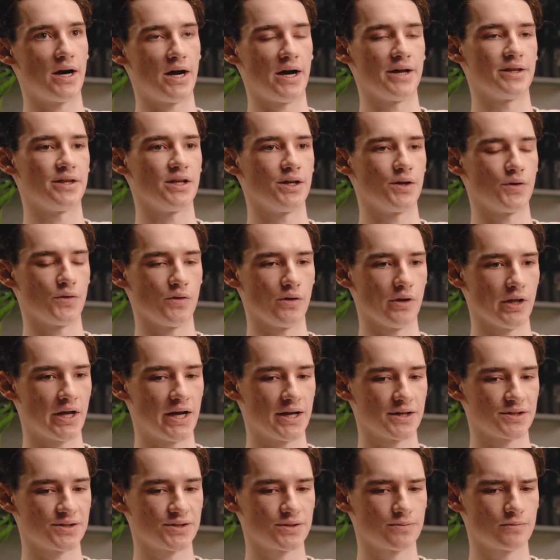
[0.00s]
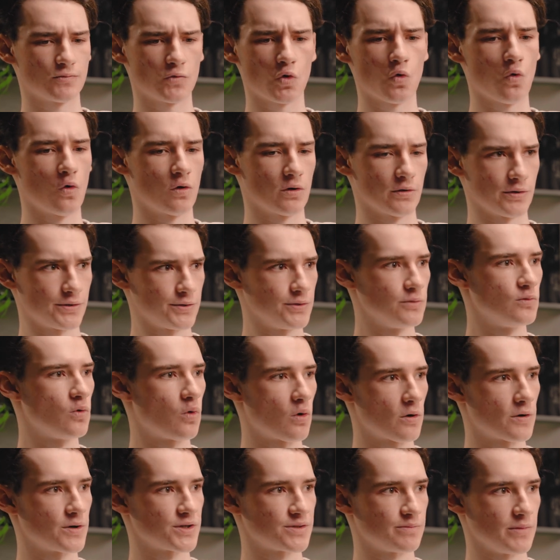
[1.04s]
I think in the last quarter, 2
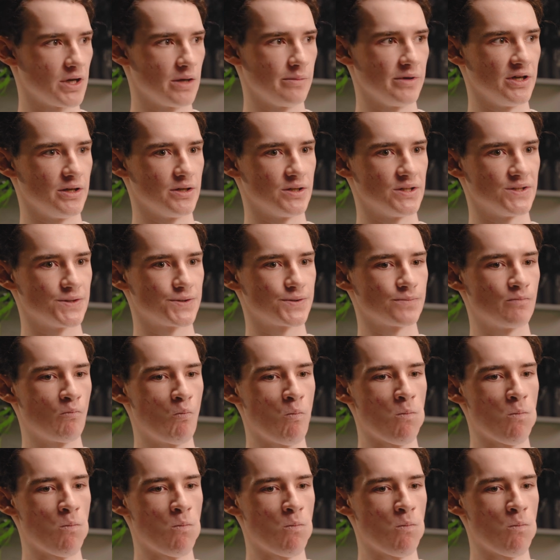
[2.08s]
quarters maybe, is